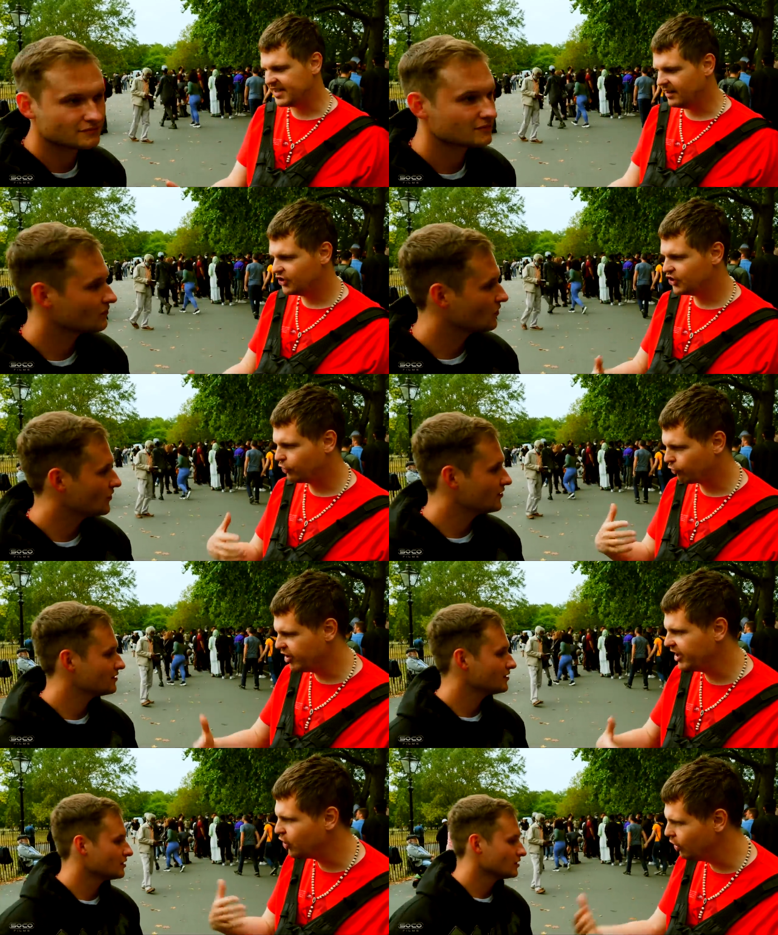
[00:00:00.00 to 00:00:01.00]
Speaker 1: tell us
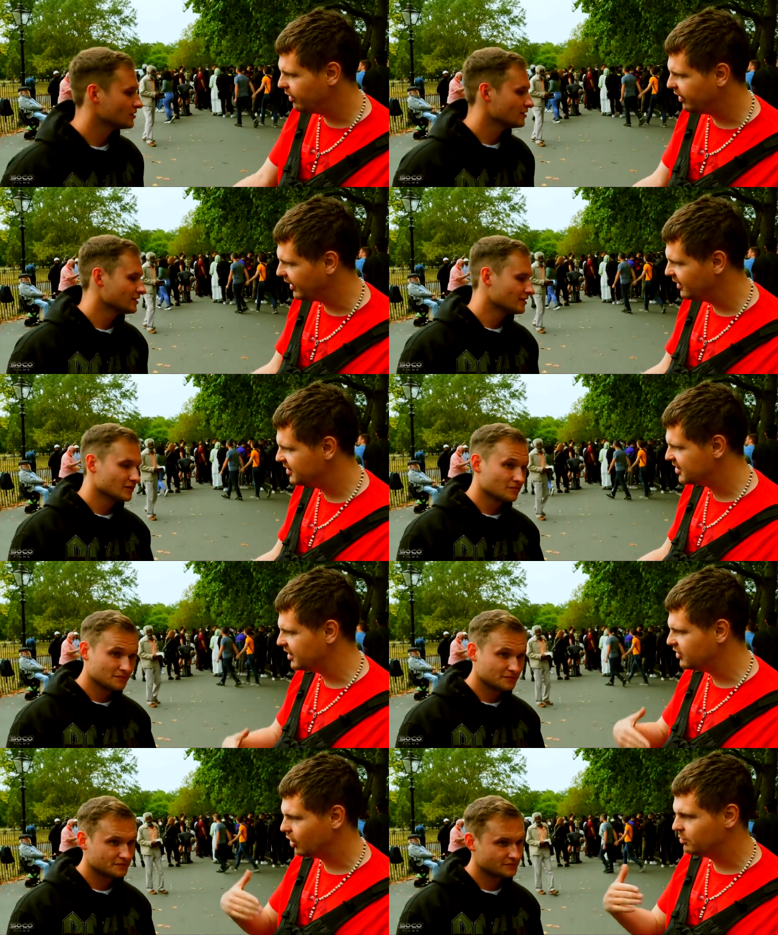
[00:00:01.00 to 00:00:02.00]
three good things
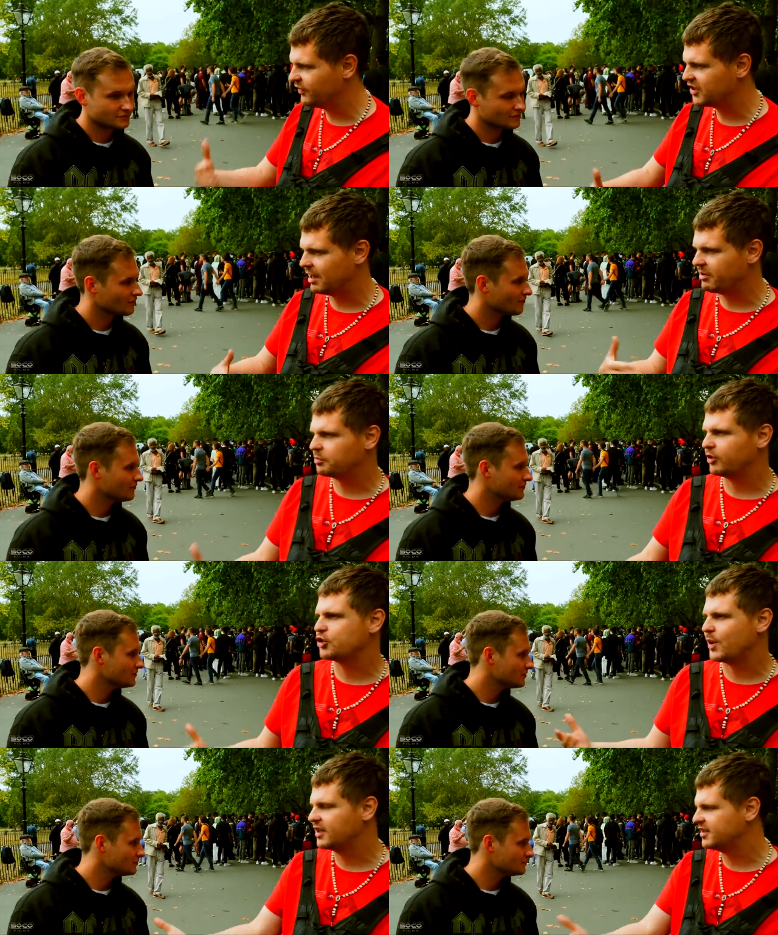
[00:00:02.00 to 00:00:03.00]
in terms of Islamic
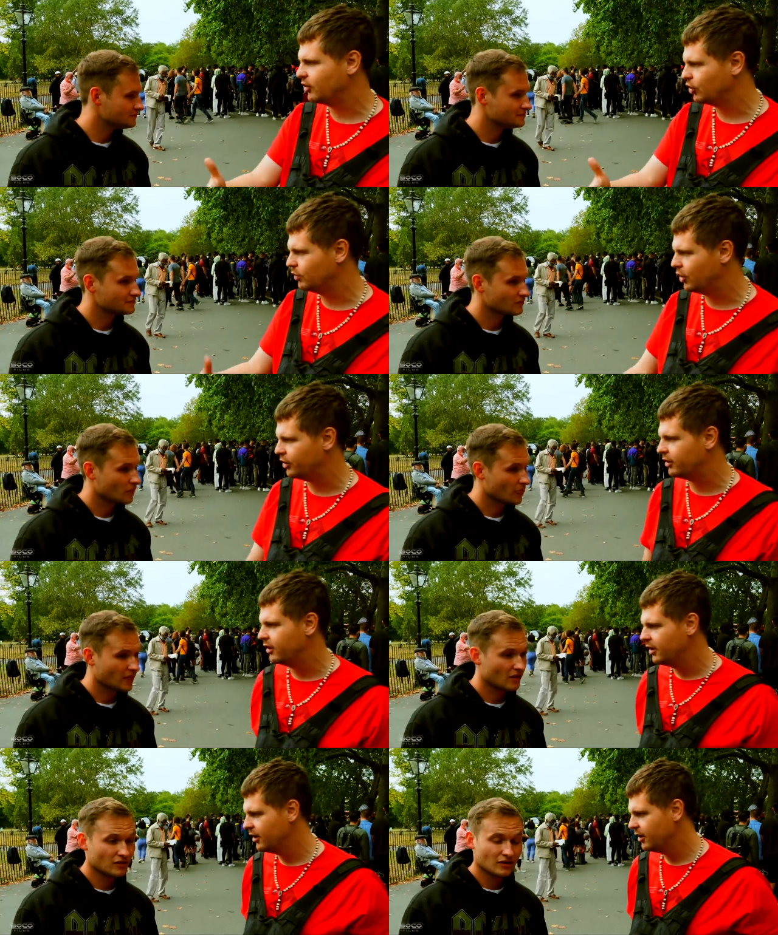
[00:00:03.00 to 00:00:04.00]
spirituality that you learned
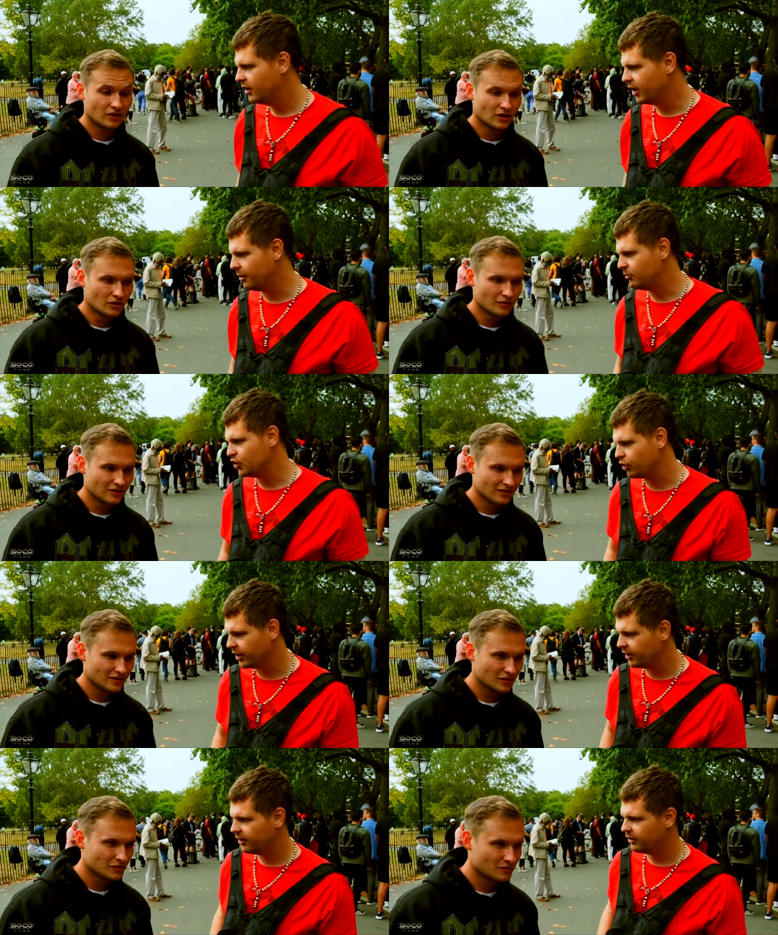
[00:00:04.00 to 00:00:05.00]
um,
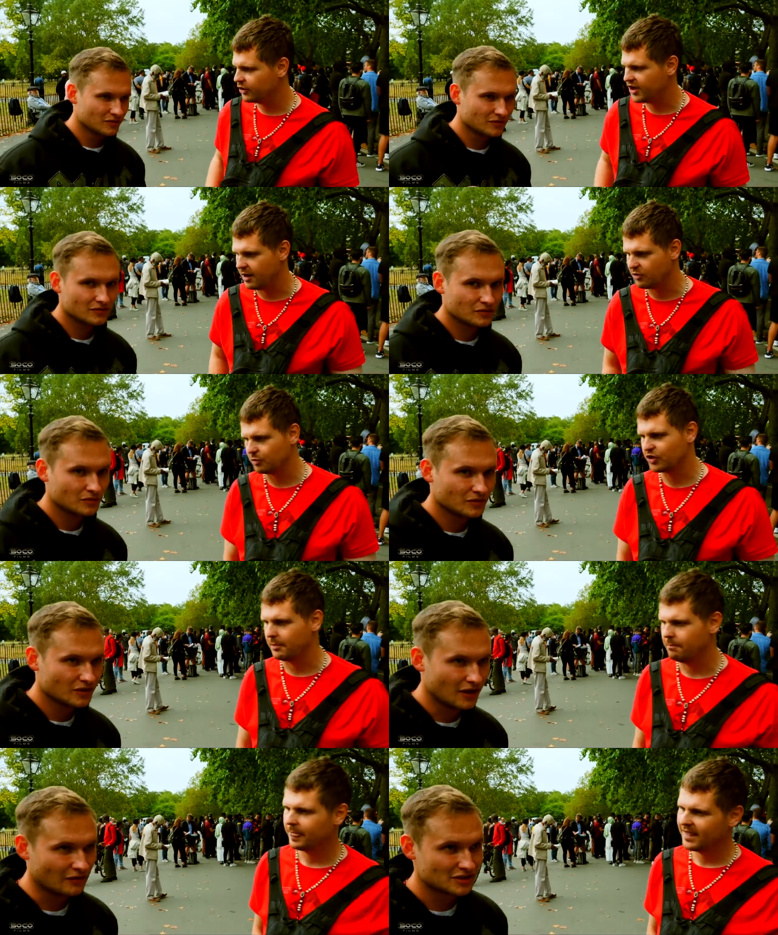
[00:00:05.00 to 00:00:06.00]
during your time as a Muslim.
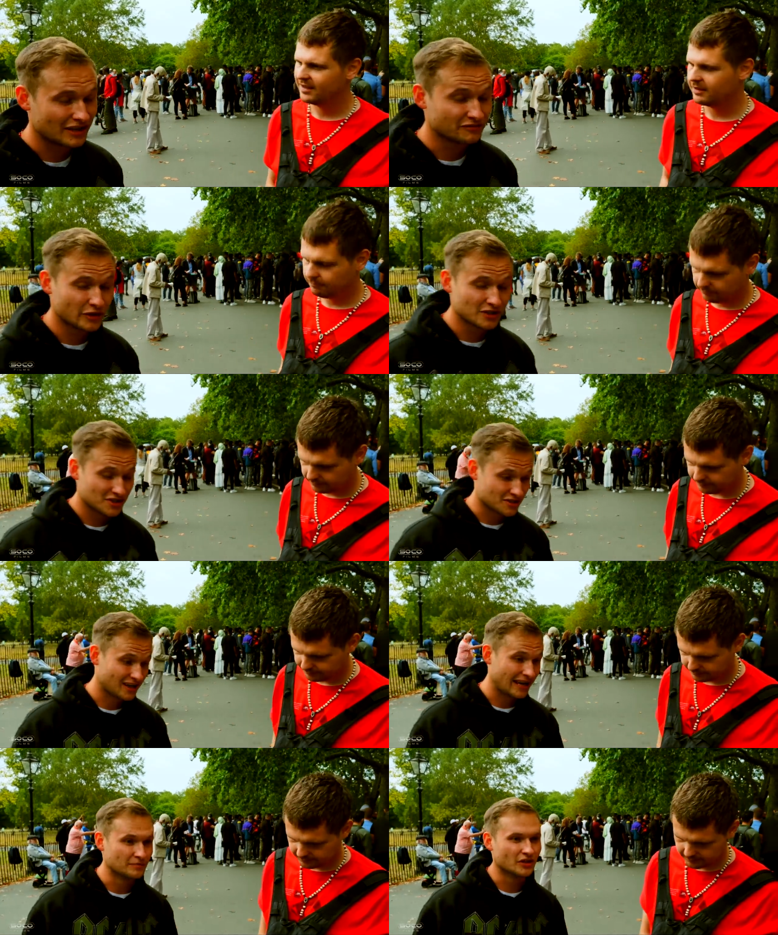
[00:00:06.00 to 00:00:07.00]
Speaker 2: I would say, first
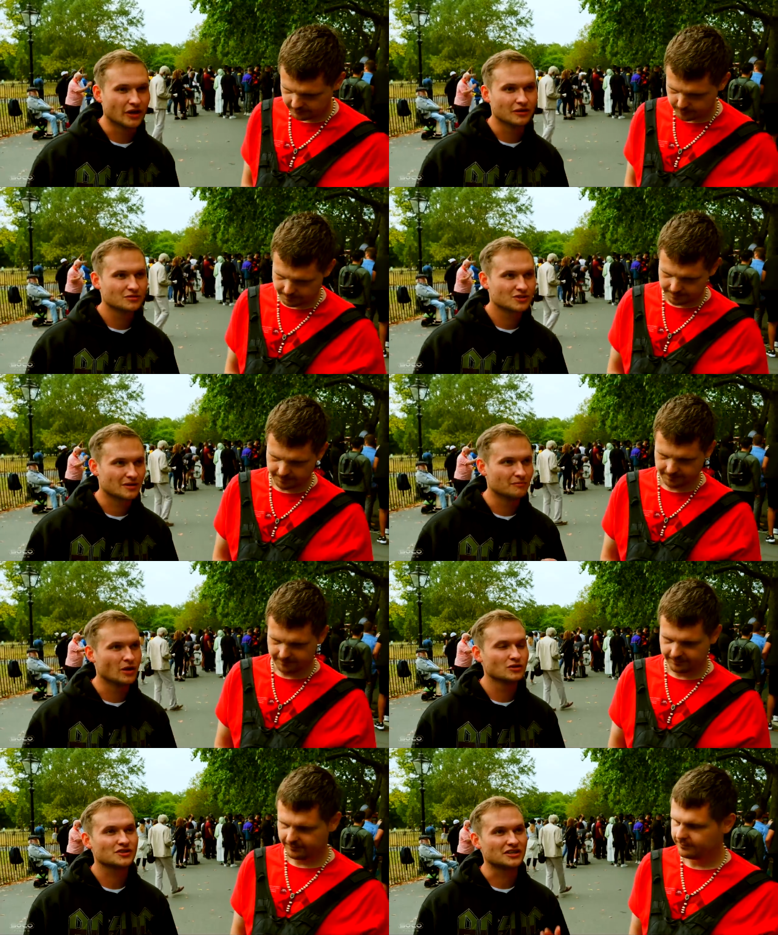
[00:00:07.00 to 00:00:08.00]
disclaimer though, some,
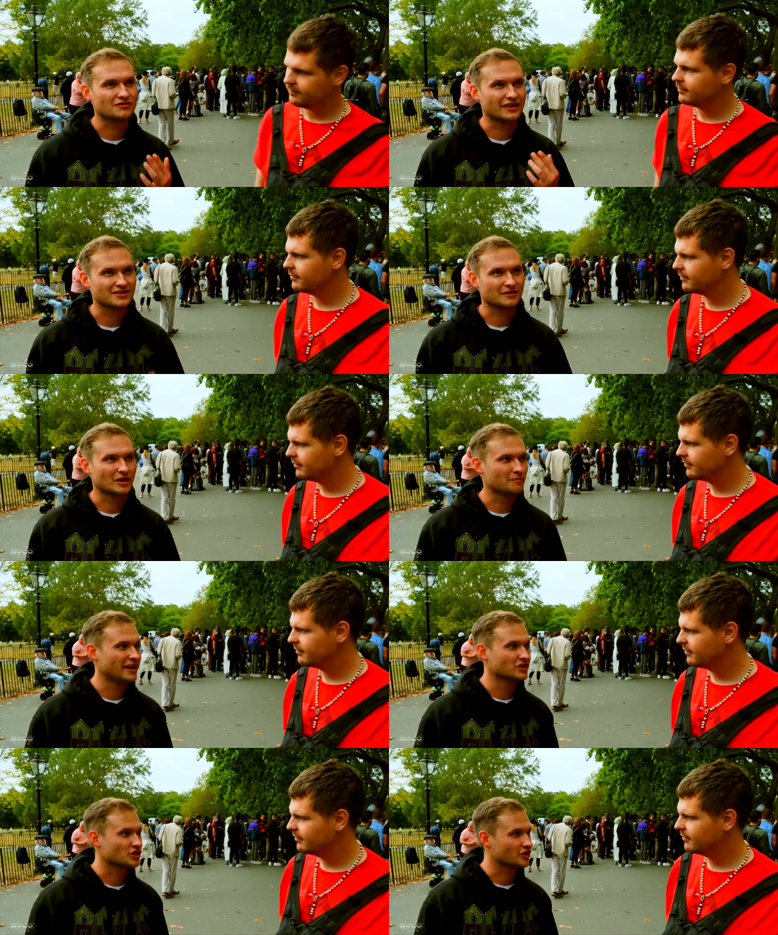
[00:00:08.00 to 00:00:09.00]
most of these things I'm going to
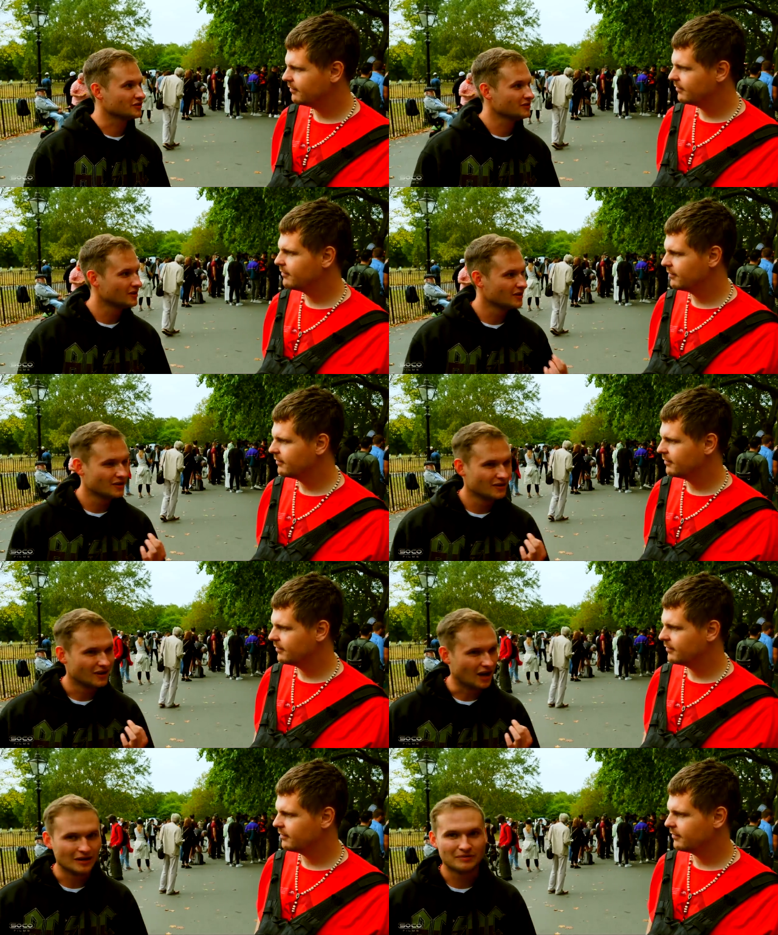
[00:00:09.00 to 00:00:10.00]
mention,
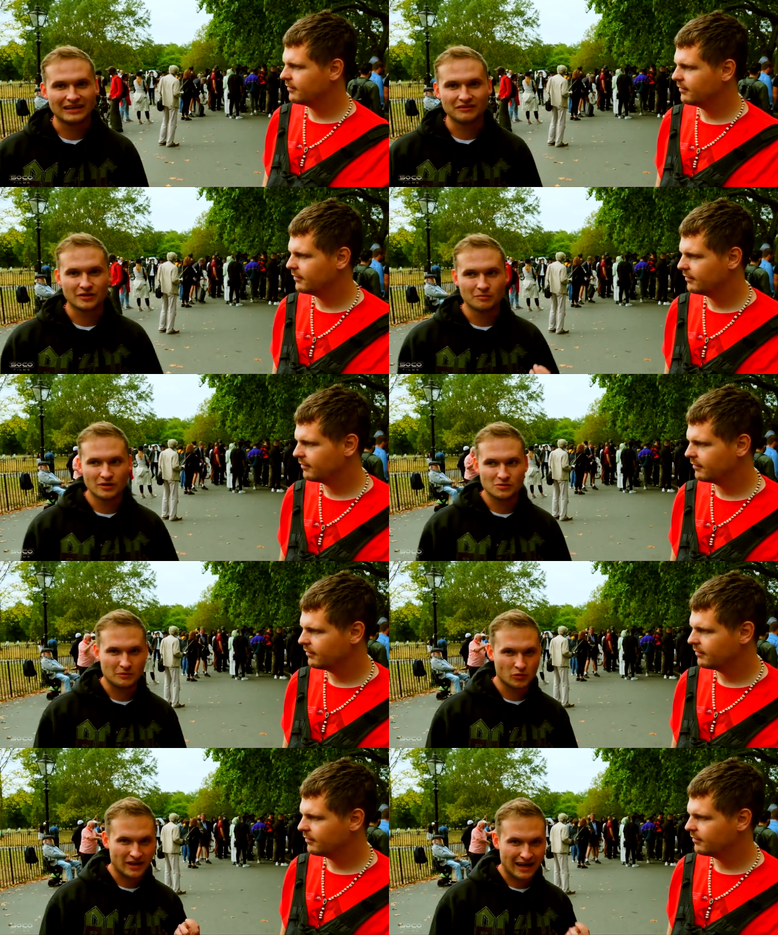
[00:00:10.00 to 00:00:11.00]
I believe that most
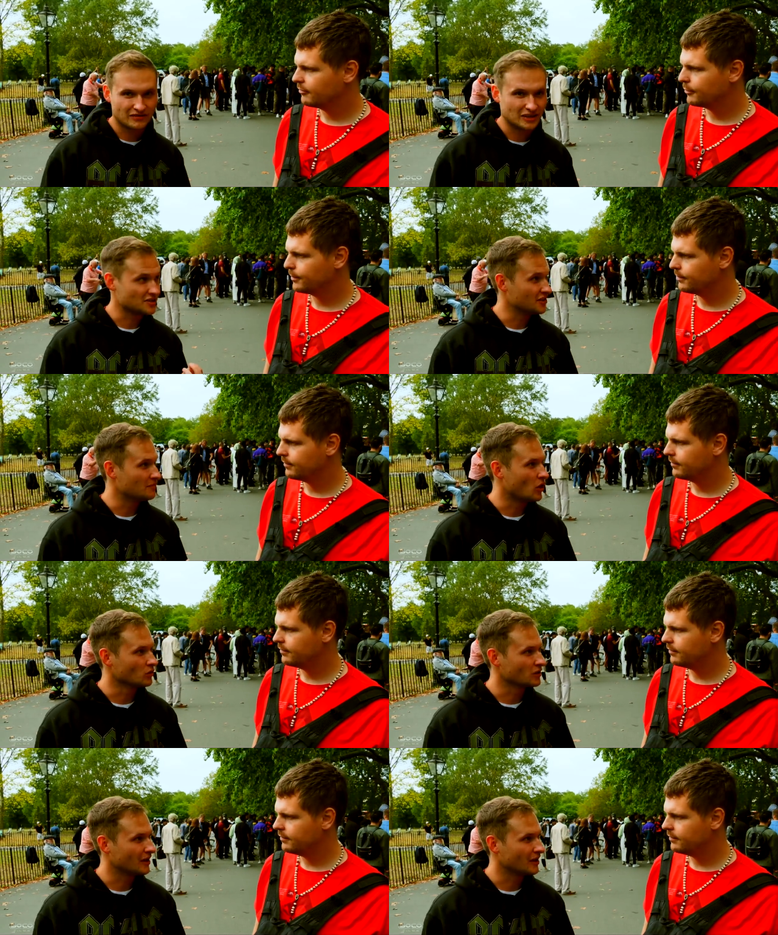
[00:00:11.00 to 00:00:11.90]
people would have these in their moral